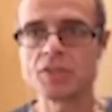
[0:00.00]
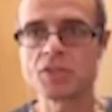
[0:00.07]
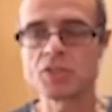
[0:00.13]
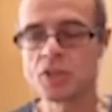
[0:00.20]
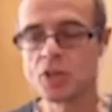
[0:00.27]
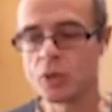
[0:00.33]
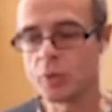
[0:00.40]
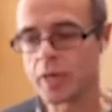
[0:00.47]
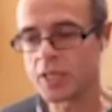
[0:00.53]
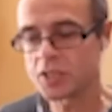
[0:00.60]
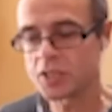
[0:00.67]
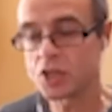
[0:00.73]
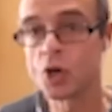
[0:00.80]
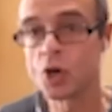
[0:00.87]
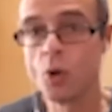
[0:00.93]
So
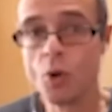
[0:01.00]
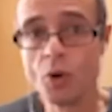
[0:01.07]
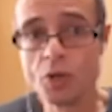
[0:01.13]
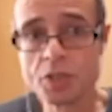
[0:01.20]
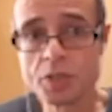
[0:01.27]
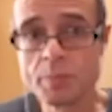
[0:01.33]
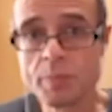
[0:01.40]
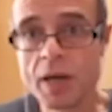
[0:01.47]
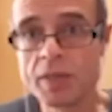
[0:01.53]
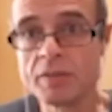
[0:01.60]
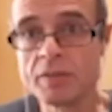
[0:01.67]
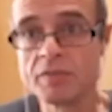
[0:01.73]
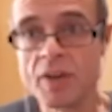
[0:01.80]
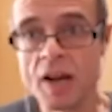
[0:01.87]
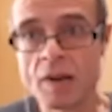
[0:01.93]
it's caused by the
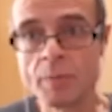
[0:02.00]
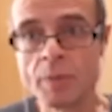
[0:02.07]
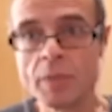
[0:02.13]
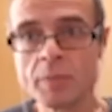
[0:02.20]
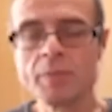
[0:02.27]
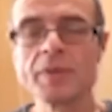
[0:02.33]
environment,